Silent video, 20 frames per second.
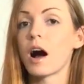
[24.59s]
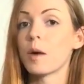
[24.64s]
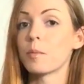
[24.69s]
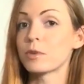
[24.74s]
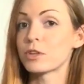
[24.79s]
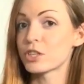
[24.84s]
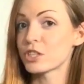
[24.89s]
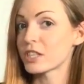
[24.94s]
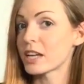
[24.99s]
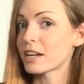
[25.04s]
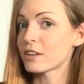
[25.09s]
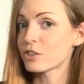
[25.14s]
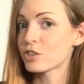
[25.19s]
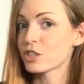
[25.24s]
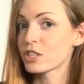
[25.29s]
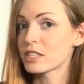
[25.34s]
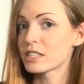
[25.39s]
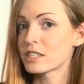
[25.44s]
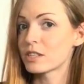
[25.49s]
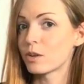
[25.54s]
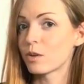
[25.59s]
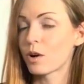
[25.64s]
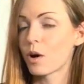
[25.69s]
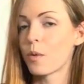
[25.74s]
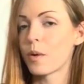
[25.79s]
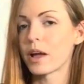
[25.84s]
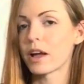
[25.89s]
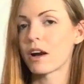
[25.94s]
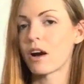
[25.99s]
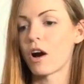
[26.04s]
which is actually still
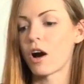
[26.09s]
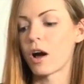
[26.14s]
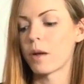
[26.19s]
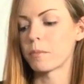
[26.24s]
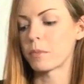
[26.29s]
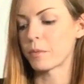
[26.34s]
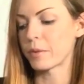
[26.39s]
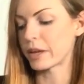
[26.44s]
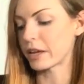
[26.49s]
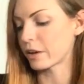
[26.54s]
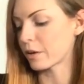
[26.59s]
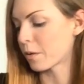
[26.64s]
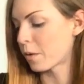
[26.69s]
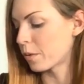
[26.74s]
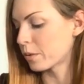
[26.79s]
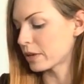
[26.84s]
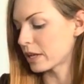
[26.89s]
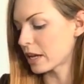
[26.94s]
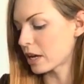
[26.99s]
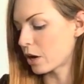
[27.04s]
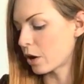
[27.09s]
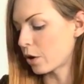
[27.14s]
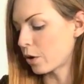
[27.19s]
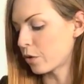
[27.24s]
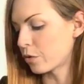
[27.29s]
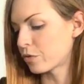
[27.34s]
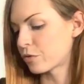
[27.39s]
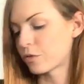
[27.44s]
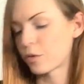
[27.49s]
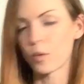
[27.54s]
going on, but we could only
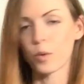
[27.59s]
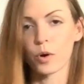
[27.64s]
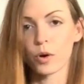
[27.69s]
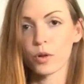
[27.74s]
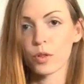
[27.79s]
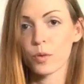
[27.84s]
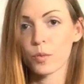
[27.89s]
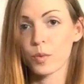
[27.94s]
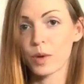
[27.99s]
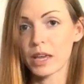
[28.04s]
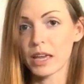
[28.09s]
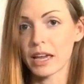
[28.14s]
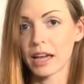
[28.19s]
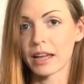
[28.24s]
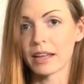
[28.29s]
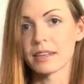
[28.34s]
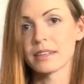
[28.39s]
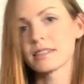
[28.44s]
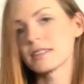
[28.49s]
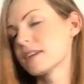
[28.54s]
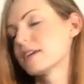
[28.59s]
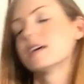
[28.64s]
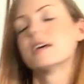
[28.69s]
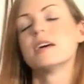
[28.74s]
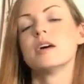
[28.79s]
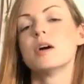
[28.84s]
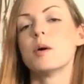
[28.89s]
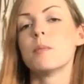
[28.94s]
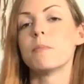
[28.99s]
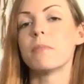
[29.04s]
go for the weekend.
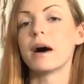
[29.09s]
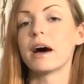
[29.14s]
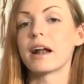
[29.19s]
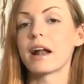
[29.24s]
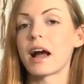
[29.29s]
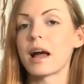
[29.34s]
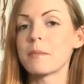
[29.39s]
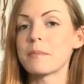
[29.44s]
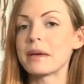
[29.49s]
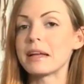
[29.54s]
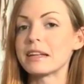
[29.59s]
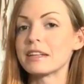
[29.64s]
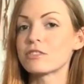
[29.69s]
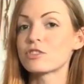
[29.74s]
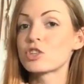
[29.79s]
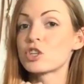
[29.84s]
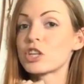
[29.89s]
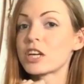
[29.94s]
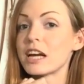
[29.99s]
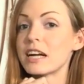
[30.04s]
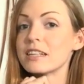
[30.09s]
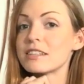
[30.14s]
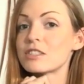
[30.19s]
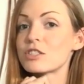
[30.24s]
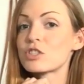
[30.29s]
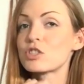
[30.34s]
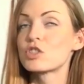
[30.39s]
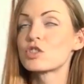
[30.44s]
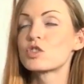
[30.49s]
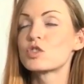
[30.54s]
But I managed to get
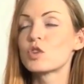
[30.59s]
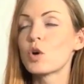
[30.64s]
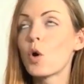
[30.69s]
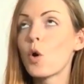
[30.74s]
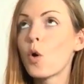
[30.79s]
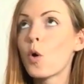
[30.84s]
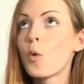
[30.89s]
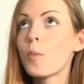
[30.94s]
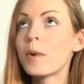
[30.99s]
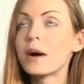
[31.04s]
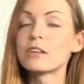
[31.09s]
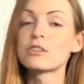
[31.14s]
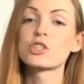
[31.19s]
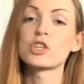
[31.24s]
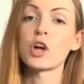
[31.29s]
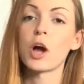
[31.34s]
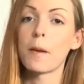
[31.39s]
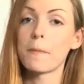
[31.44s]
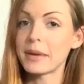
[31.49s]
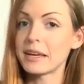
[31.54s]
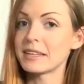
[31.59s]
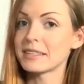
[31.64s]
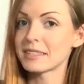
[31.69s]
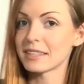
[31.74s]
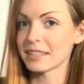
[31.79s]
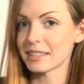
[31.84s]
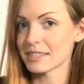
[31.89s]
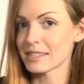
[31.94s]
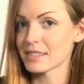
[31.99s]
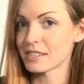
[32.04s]
so much
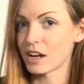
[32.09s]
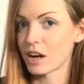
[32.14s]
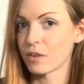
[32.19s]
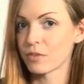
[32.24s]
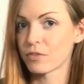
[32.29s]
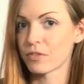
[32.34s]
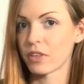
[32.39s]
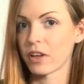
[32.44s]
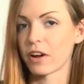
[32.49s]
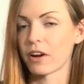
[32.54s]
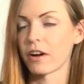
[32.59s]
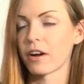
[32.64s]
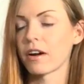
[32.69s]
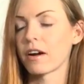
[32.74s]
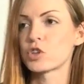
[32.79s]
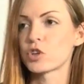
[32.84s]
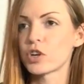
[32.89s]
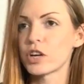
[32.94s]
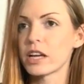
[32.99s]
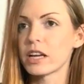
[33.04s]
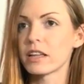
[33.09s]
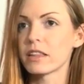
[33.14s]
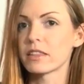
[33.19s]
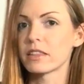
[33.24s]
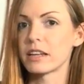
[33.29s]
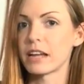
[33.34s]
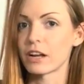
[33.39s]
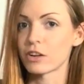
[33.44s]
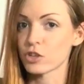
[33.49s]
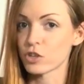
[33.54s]
amazing stuff there. During
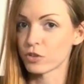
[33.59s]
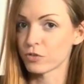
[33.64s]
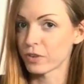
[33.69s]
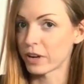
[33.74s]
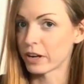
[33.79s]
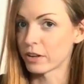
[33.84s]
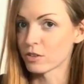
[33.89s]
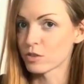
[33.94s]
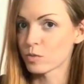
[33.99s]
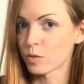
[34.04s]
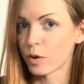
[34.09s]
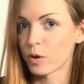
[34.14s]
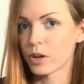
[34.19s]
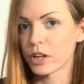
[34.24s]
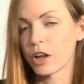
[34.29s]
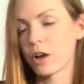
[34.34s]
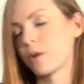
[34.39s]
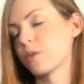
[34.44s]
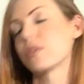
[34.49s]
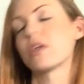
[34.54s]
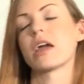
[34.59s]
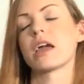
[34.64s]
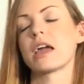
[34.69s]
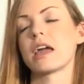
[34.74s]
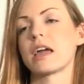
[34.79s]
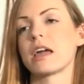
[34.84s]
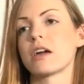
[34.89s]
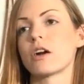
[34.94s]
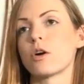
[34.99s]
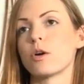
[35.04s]
the National Finals Rodeo,
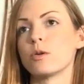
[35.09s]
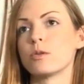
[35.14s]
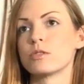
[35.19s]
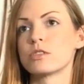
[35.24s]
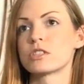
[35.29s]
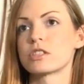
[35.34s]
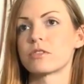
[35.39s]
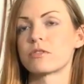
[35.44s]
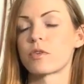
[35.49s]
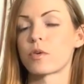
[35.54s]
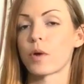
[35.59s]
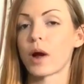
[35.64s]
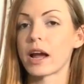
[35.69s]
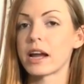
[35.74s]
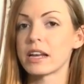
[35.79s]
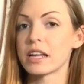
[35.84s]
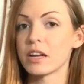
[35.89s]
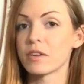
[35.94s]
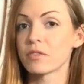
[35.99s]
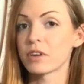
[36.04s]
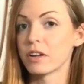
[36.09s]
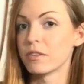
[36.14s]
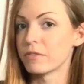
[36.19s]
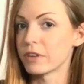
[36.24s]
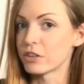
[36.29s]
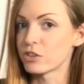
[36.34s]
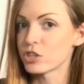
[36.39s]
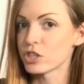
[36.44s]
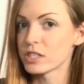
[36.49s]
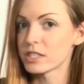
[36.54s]
they host a variety of
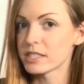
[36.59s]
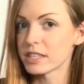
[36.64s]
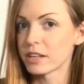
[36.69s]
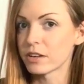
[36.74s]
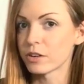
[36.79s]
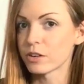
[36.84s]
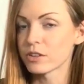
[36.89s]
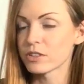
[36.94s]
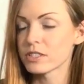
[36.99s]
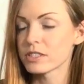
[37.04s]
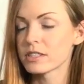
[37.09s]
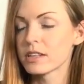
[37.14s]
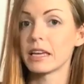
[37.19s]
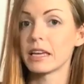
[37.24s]
convention centers